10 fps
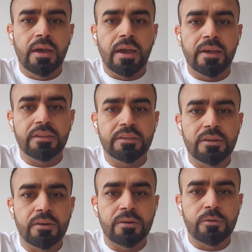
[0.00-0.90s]
as a
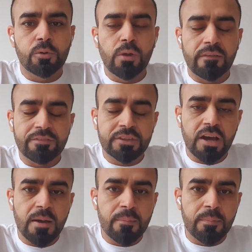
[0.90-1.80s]
rule of
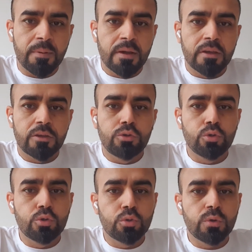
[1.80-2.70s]
thumb, you
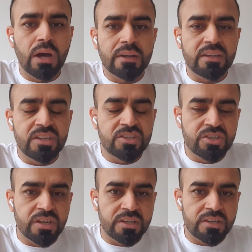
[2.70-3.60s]
do not
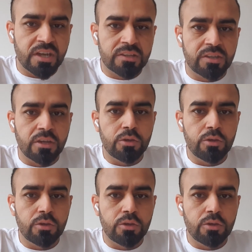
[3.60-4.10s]
initiate texting.